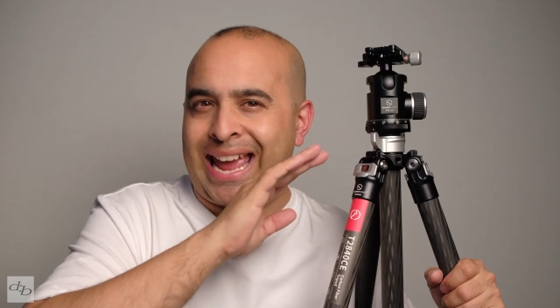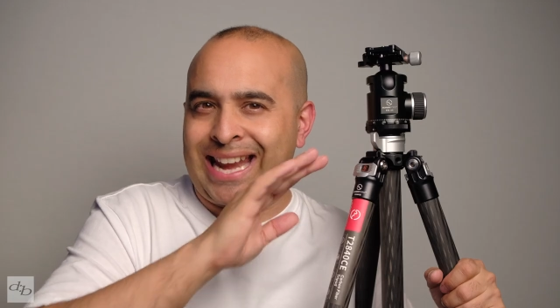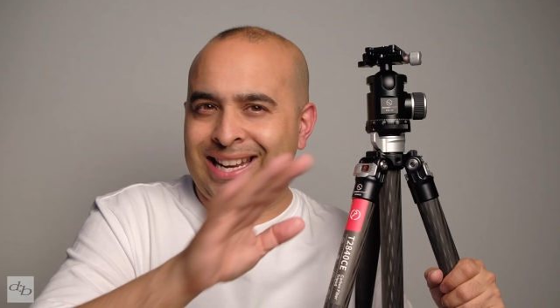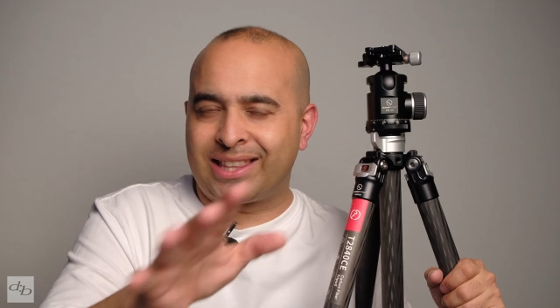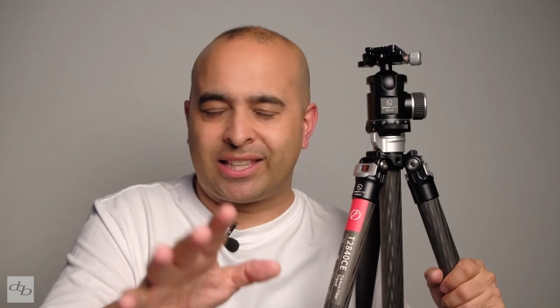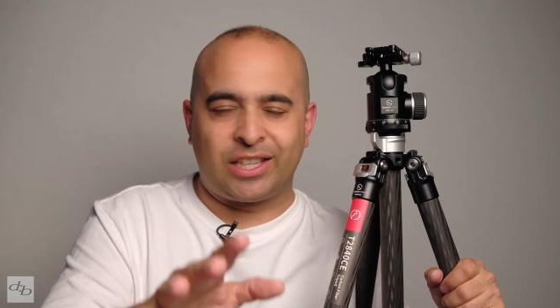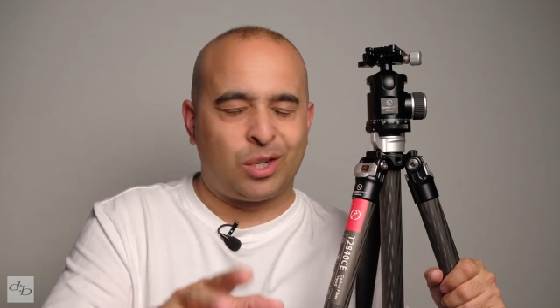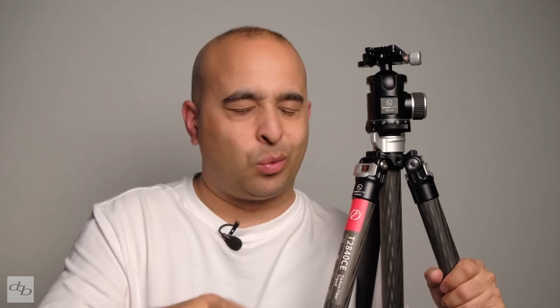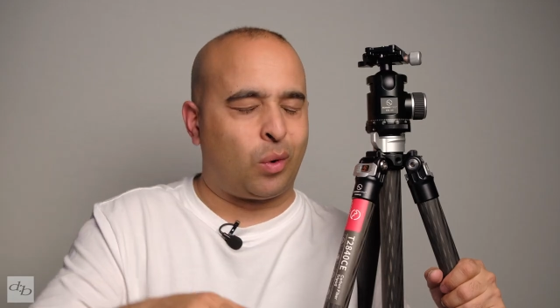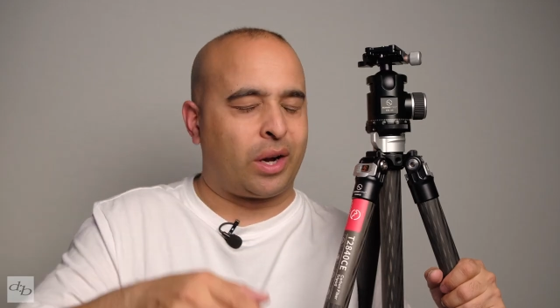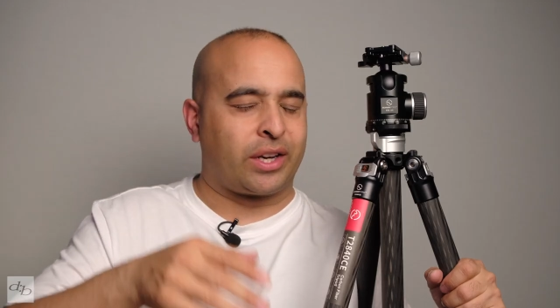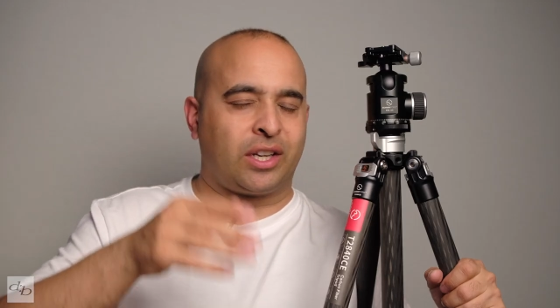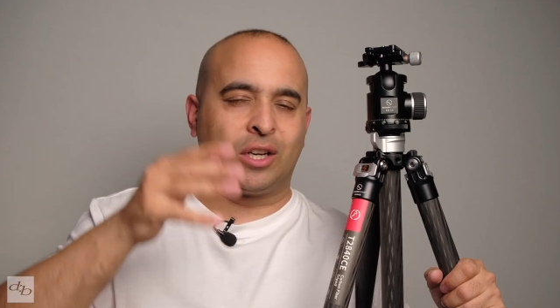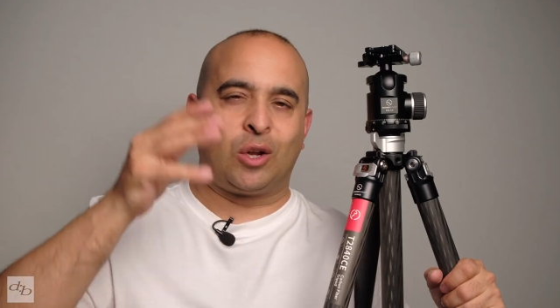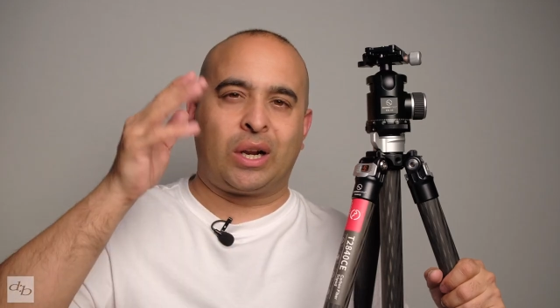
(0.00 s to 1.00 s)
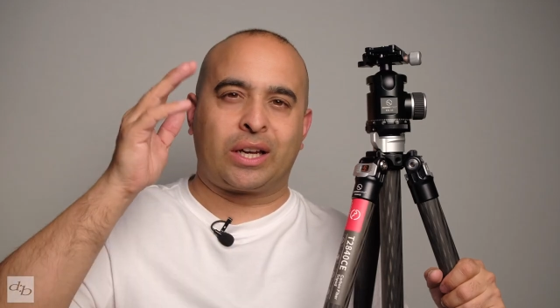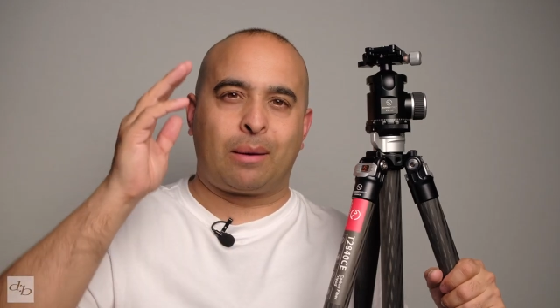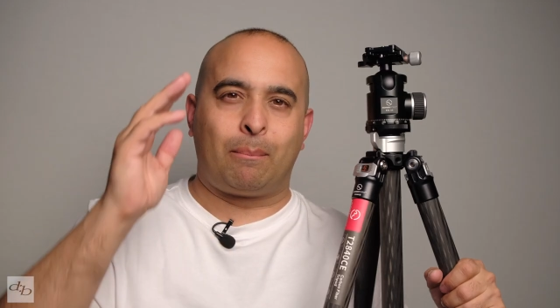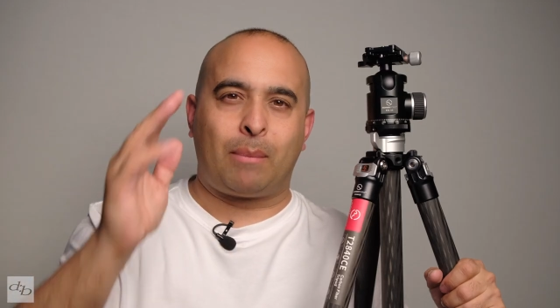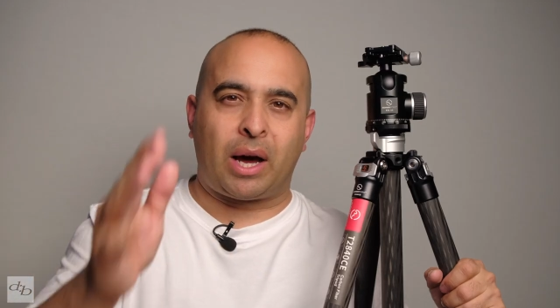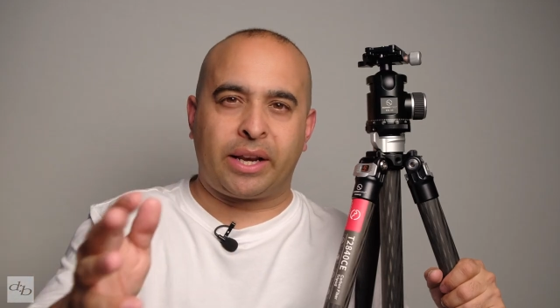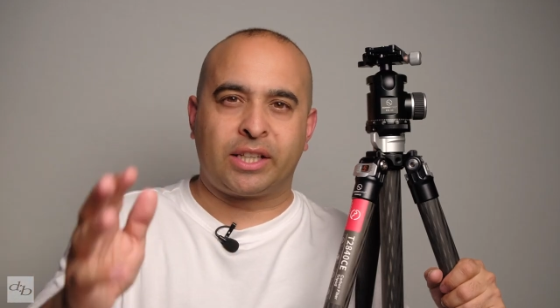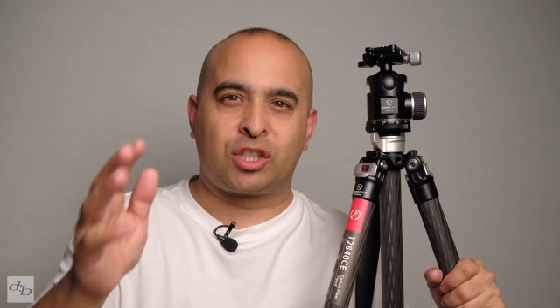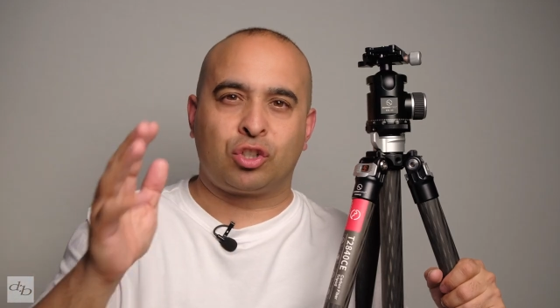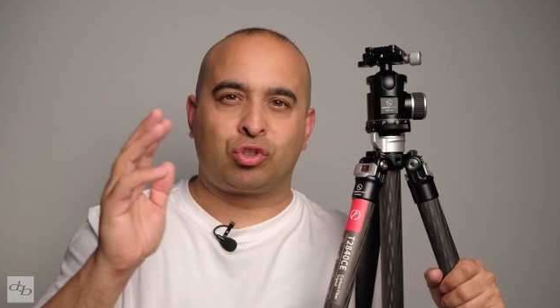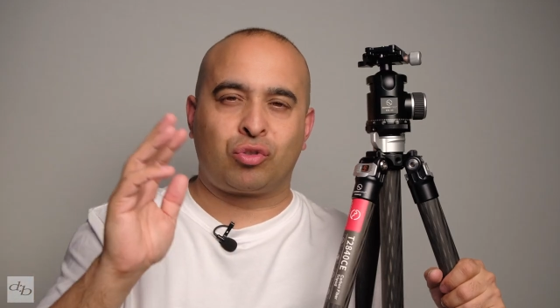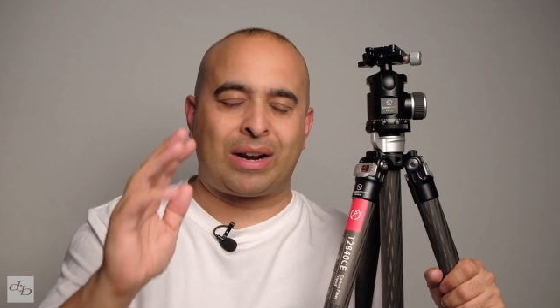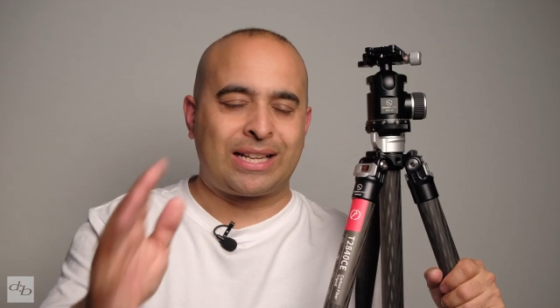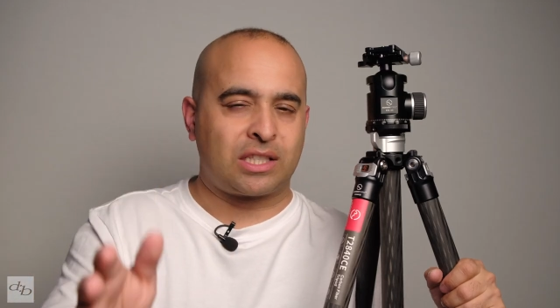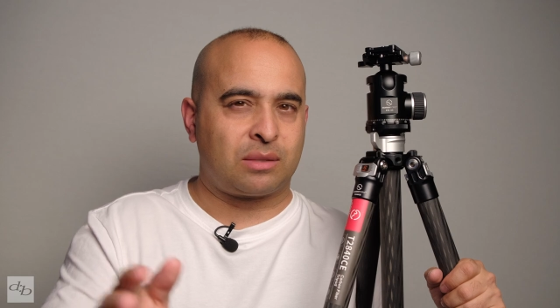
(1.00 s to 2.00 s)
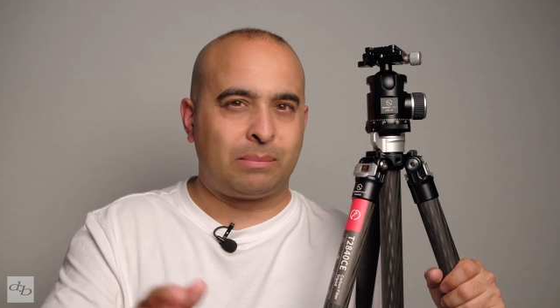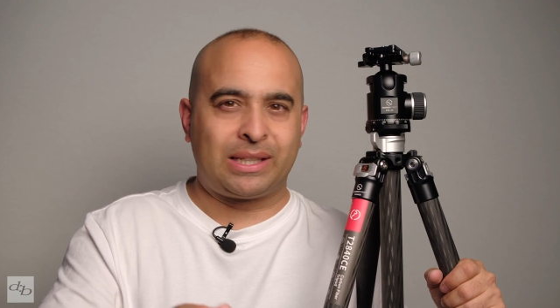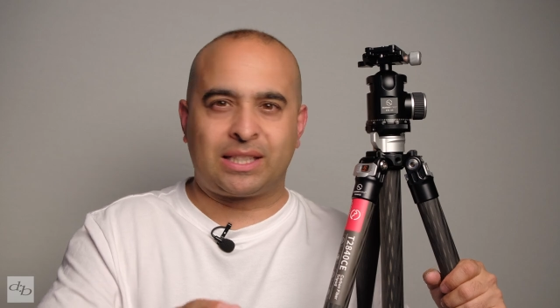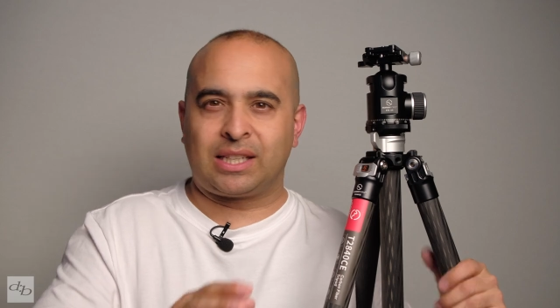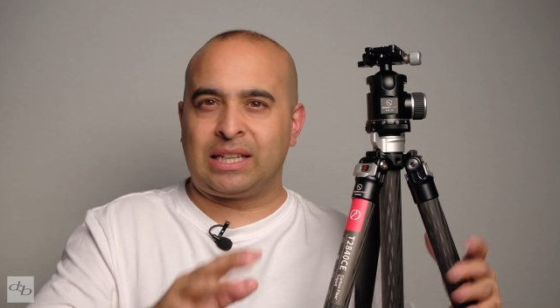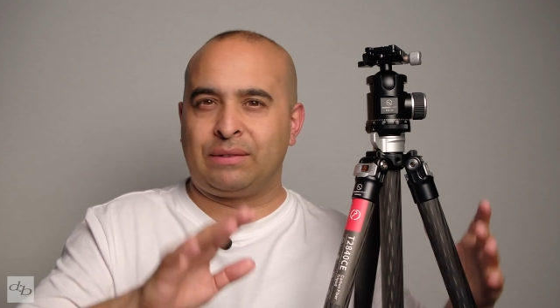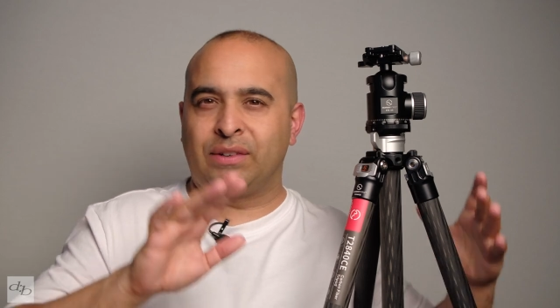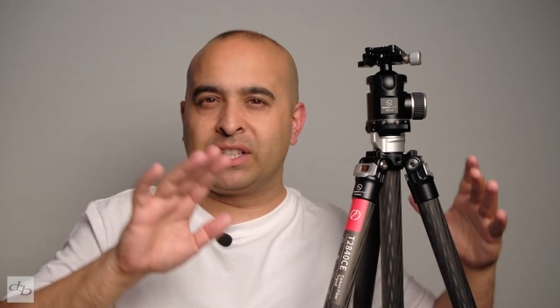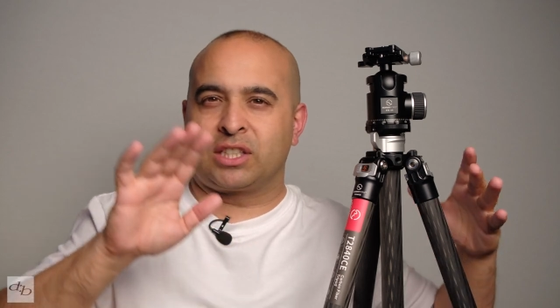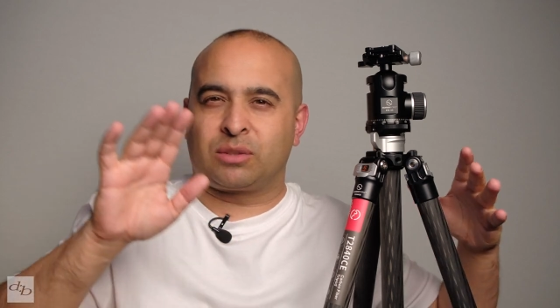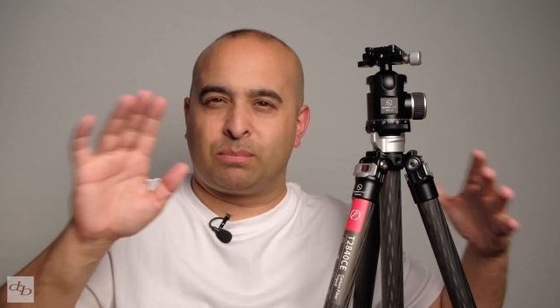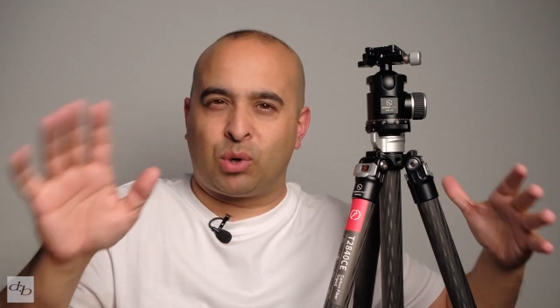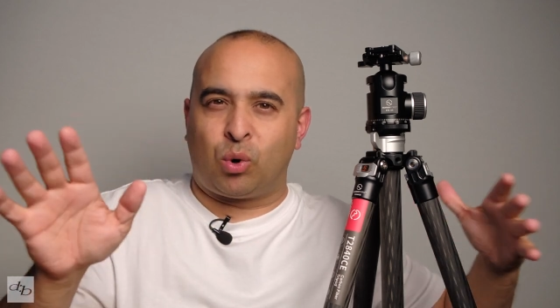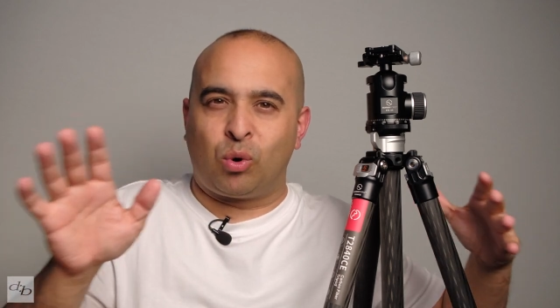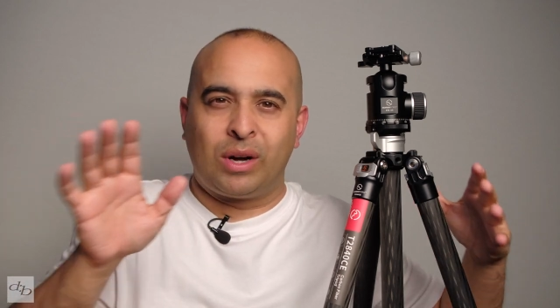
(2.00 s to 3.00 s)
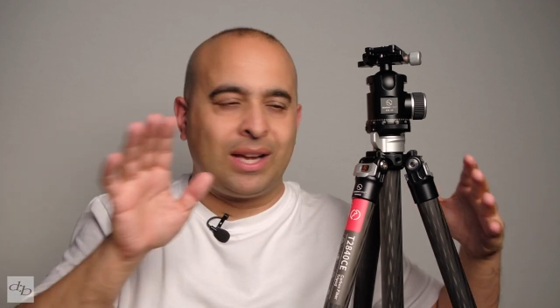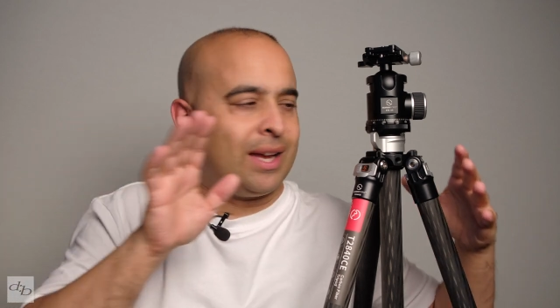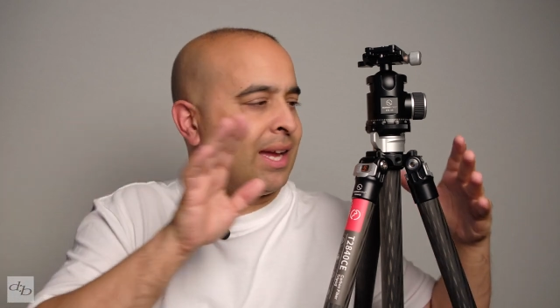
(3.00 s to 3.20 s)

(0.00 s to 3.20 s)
anything you want, you know, like a monitor, transmitter, even a small